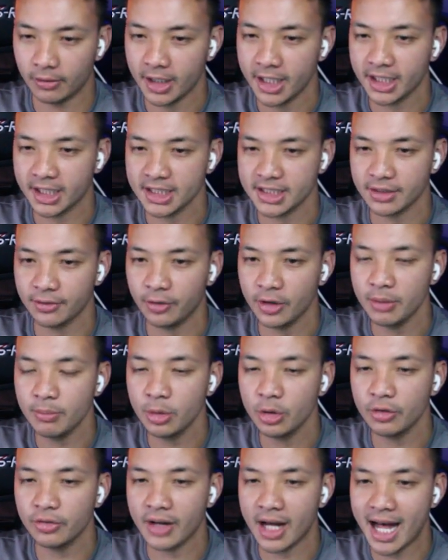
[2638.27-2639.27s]
right? Because if we
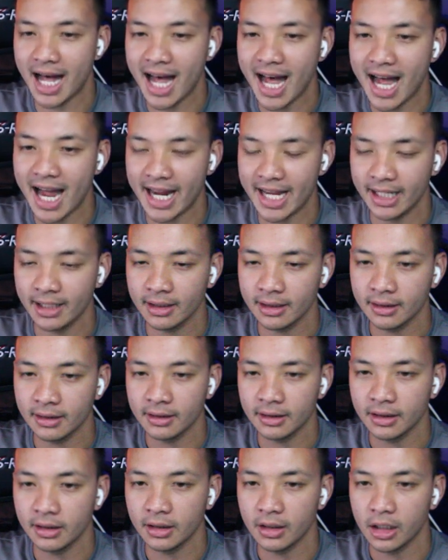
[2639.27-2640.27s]
move I
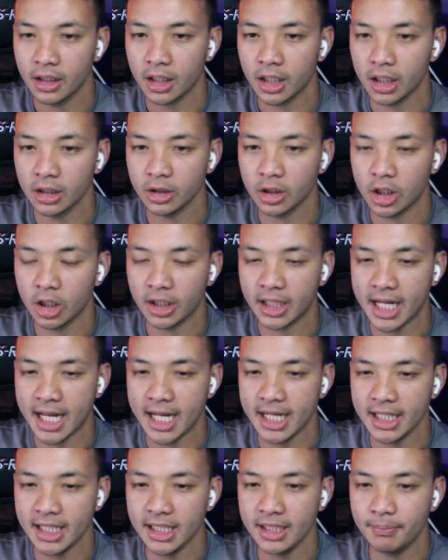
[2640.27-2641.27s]
along
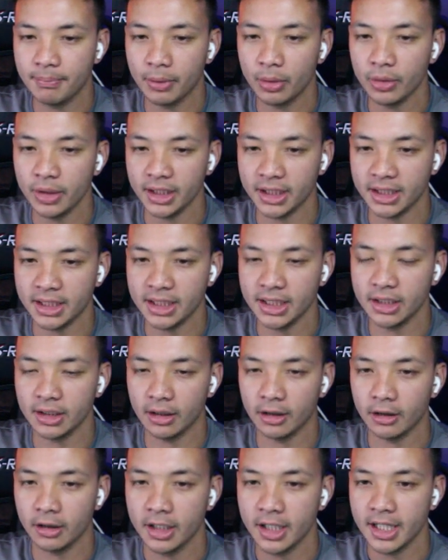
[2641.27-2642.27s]
any point
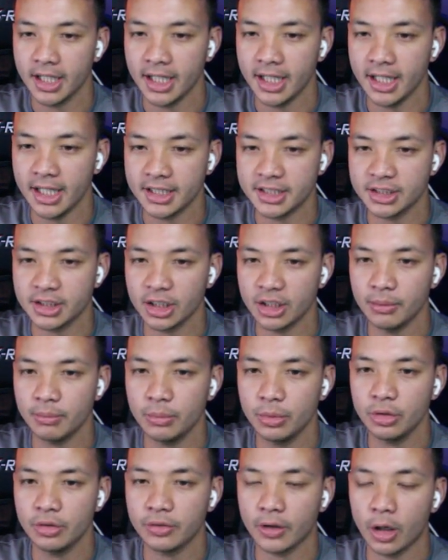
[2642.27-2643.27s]
here, it's going to
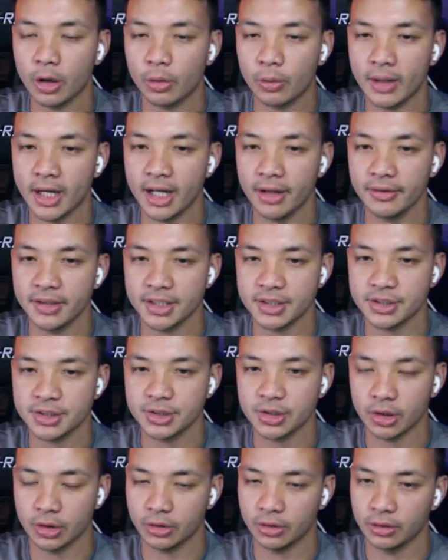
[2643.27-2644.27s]
move around this
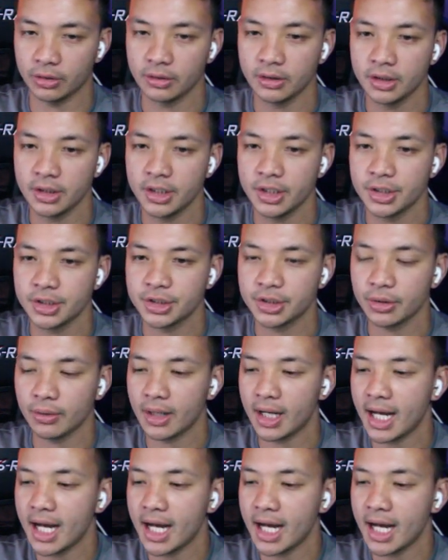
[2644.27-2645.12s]
circle. So